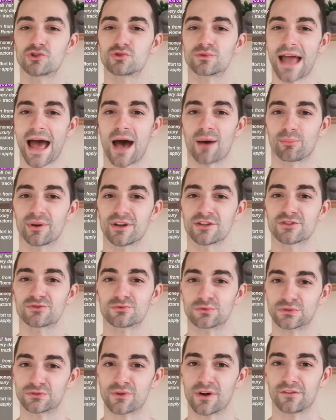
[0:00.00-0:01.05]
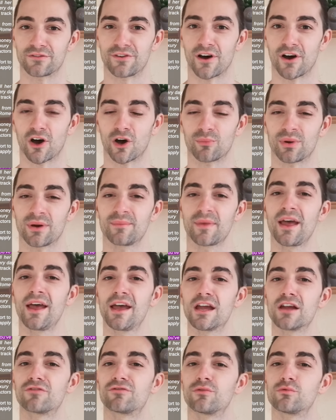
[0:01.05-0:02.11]
To lap is also a verb.
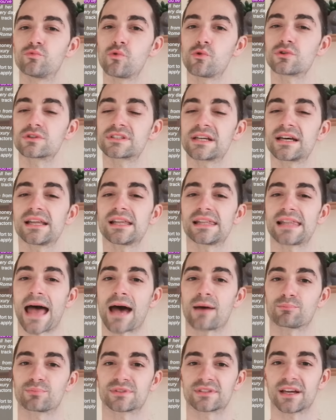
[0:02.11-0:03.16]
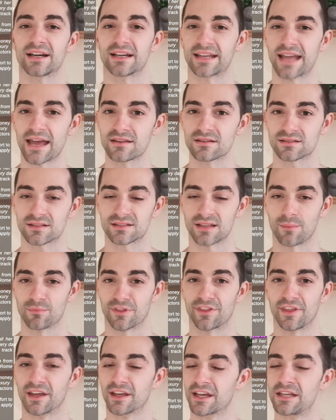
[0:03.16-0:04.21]
If water laps against
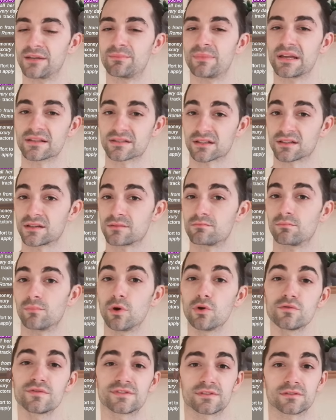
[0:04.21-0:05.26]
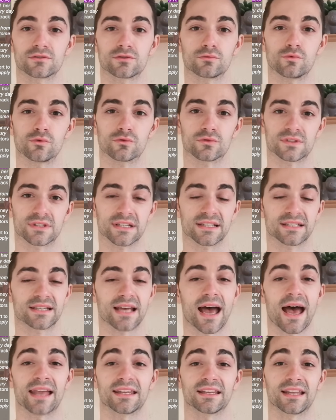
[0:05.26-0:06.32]
something, it means that it moves towards
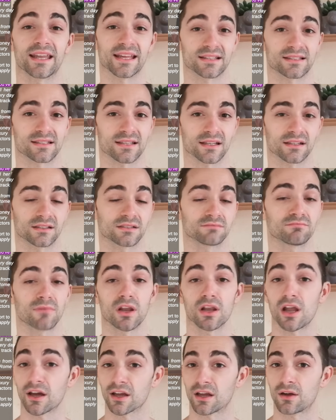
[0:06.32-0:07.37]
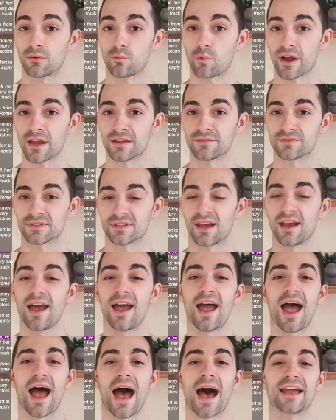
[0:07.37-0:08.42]
it and it hits it, like waves.
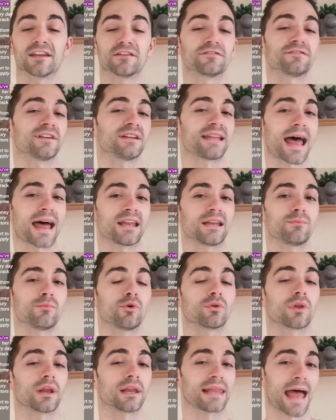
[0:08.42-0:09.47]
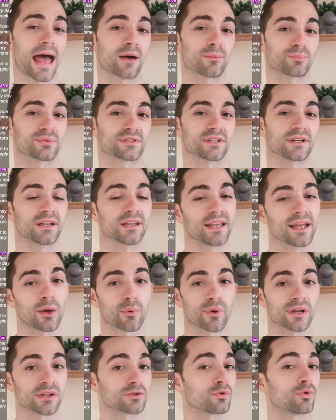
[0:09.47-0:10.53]
And if an animal laps a
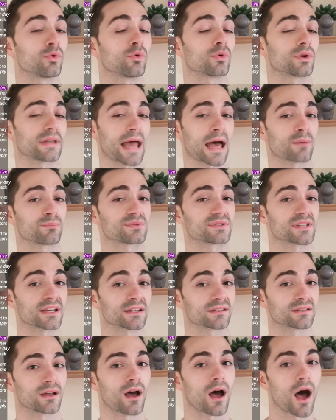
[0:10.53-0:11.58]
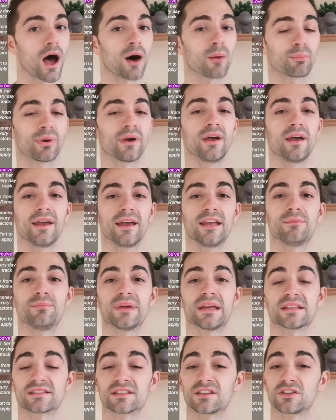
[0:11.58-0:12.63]
liquid or laps it up,
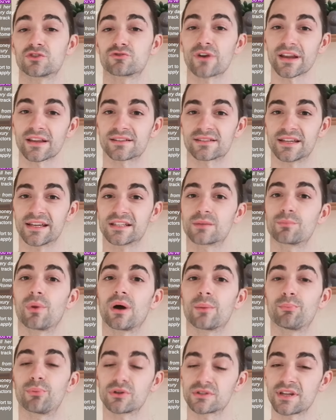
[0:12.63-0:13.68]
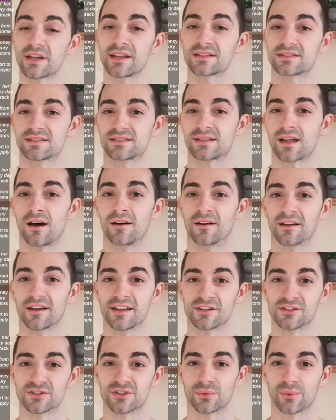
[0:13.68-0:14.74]
it means that it drinks it by putting its tongue
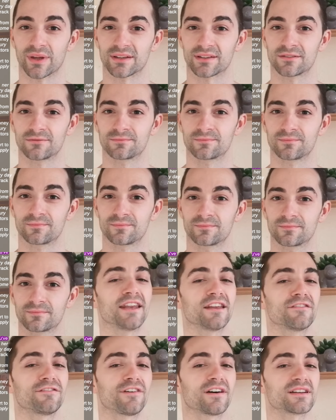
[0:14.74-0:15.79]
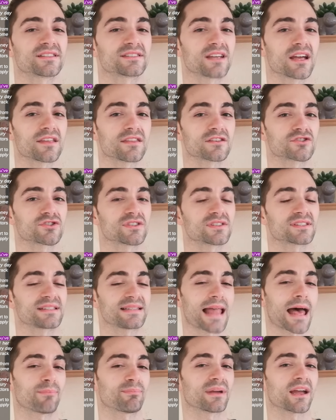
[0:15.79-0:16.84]
into it. And if I say that
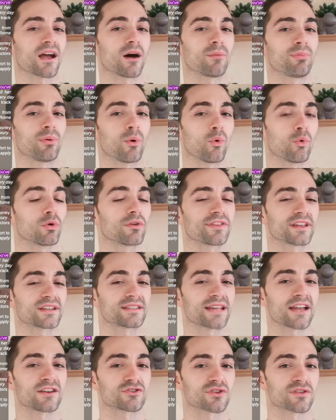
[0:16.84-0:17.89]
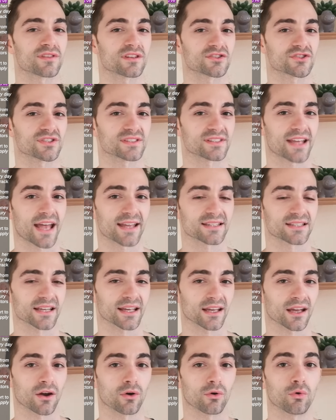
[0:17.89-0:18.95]
she's lapping up all the attention that she's
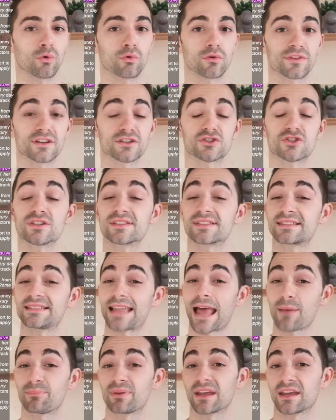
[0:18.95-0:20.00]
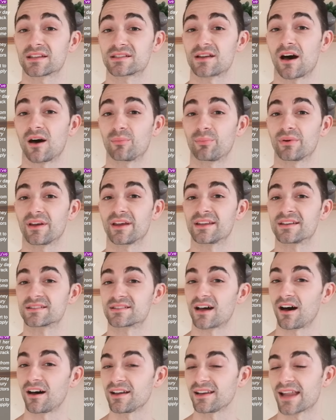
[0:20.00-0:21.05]
getting, or that she's lapping it up
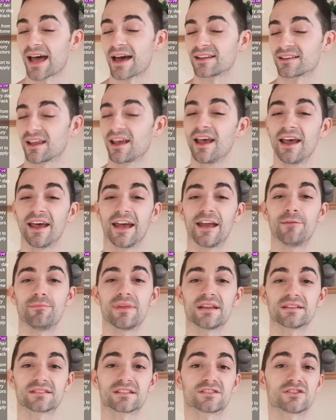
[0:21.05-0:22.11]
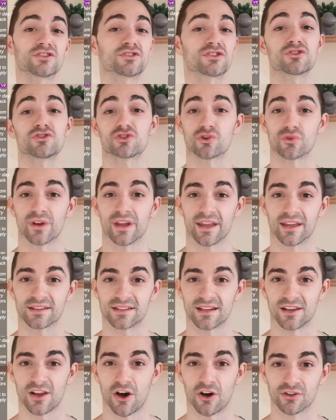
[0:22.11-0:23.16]
in Thailand, it means that she's enjoying
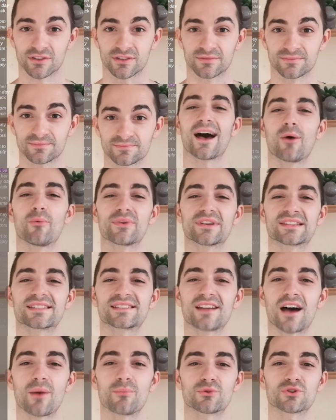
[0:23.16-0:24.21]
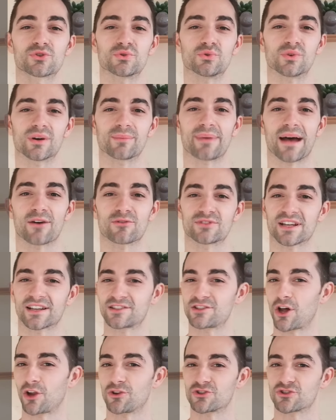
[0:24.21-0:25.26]
it a lot. Now it's time to talk about
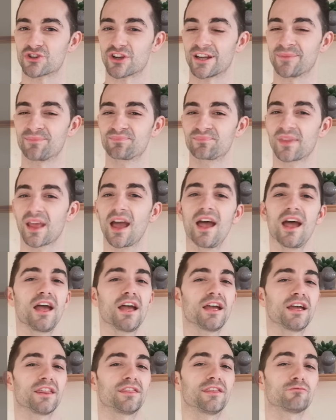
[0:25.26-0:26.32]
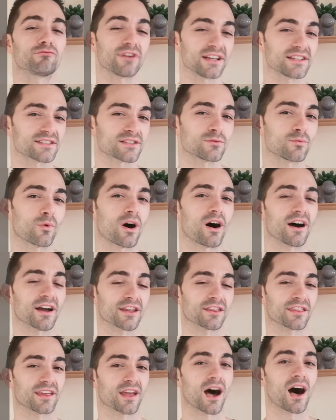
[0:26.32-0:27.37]
technology. The reason
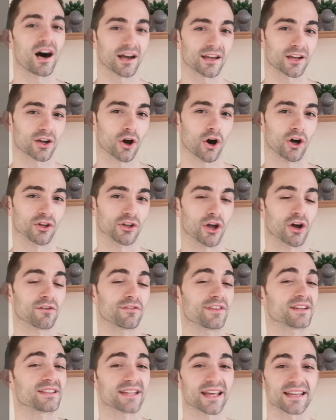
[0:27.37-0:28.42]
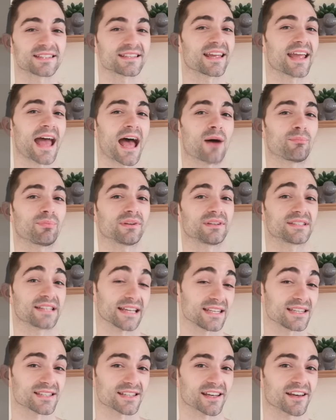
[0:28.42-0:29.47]
why the icon of the dating app
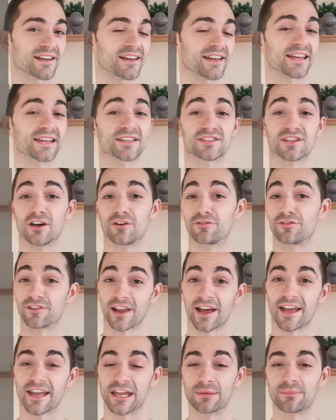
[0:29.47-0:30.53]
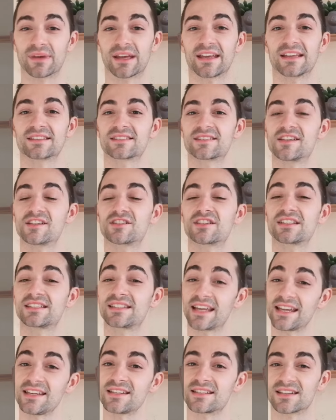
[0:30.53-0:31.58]
Tinder is a flame is that
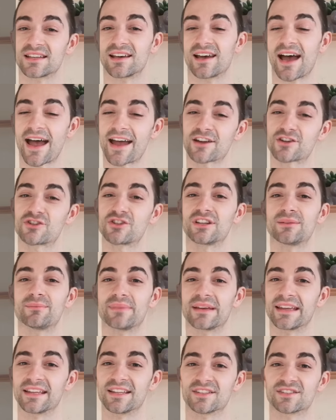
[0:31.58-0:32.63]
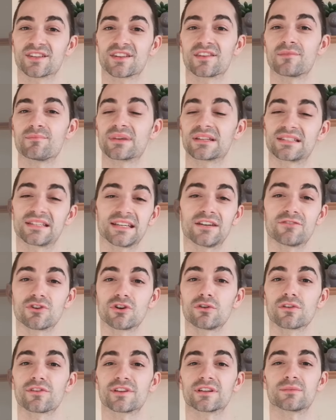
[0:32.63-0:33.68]
Tinder actually means the
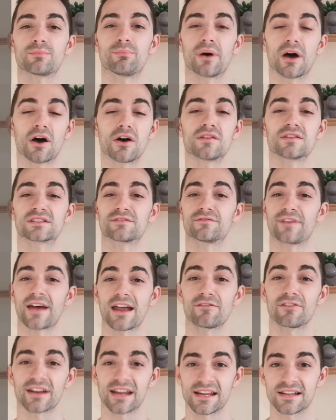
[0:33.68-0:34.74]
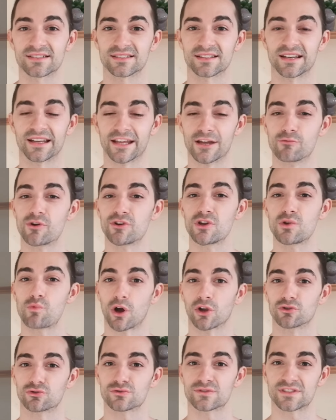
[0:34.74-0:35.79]
material that burns very easily when you
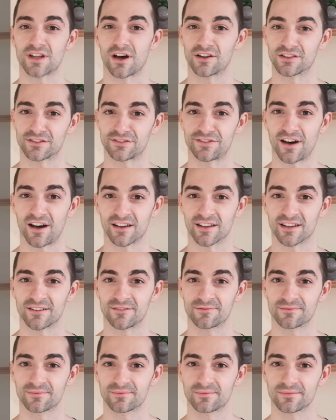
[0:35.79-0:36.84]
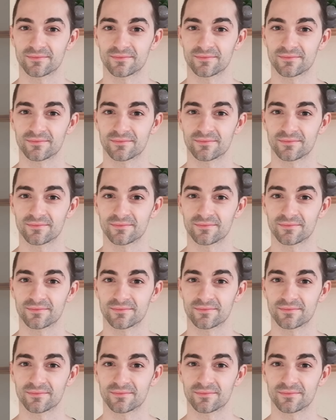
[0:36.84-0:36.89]
want to start a fire.